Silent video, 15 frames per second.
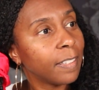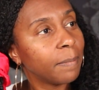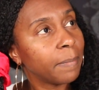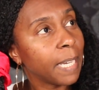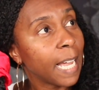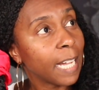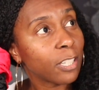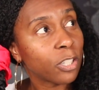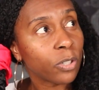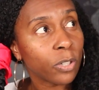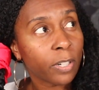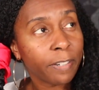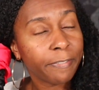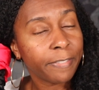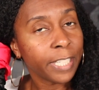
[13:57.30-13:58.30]
I'm not
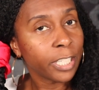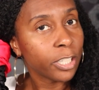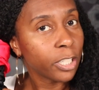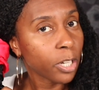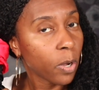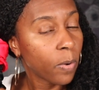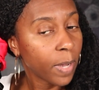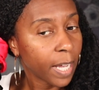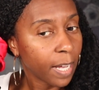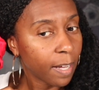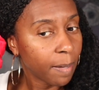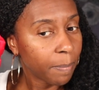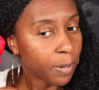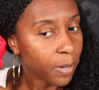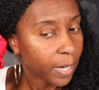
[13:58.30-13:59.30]
sure if it's showing
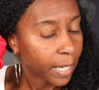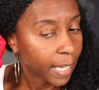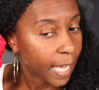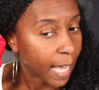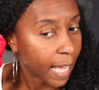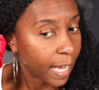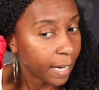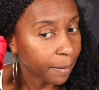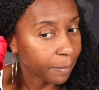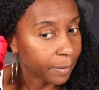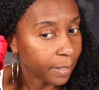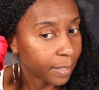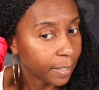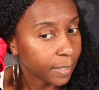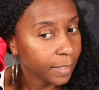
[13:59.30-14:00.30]
up on
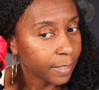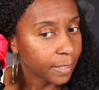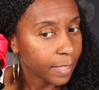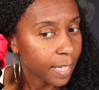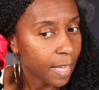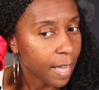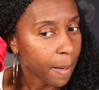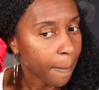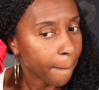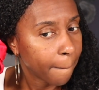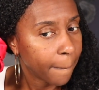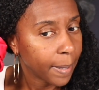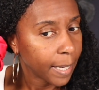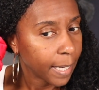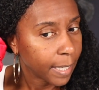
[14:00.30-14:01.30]
camera,
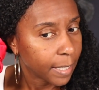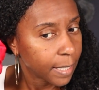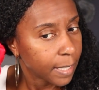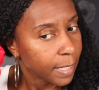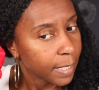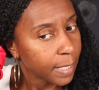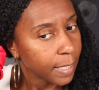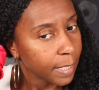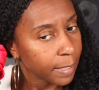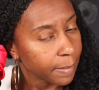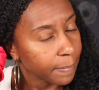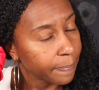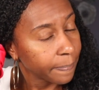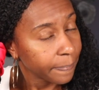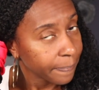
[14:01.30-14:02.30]
but
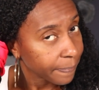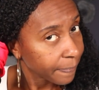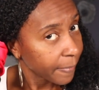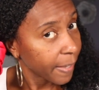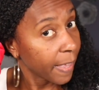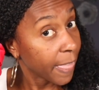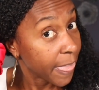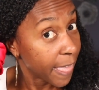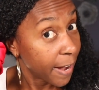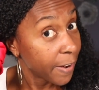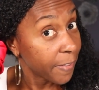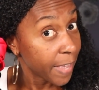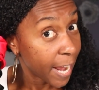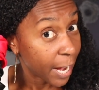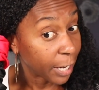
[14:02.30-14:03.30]
they're
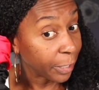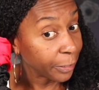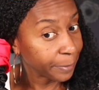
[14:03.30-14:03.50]
there.